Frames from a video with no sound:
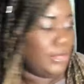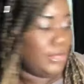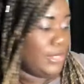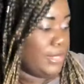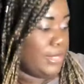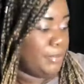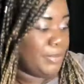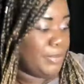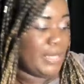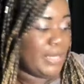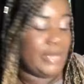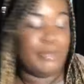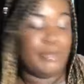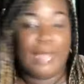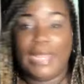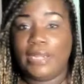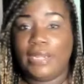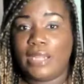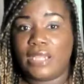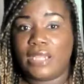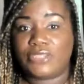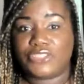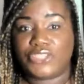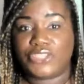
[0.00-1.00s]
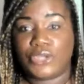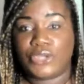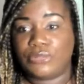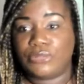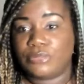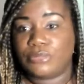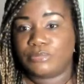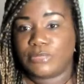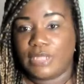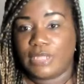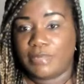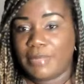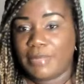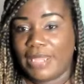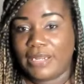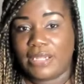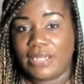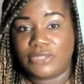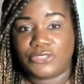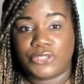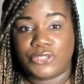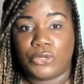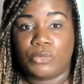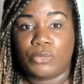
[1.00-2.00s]
But it may not show
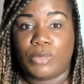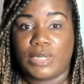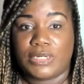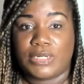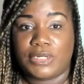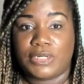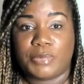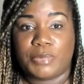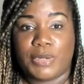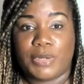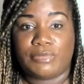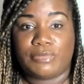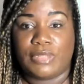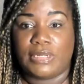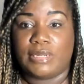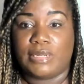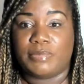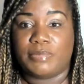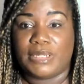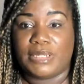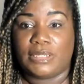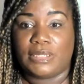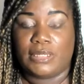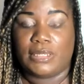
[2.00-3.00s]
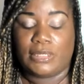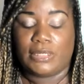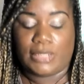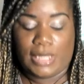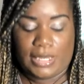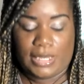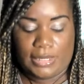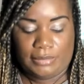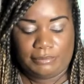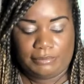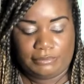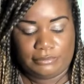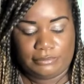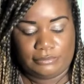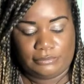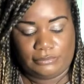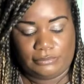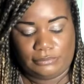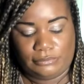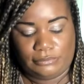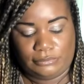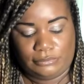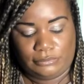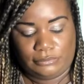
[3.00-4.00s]
one of the both of them in a good light.
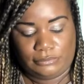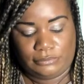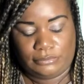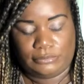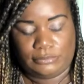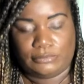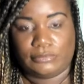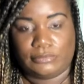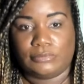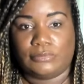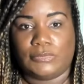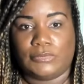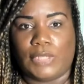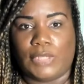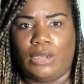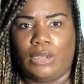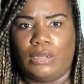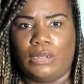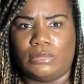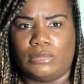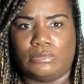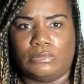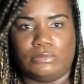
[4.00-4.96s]
Oh.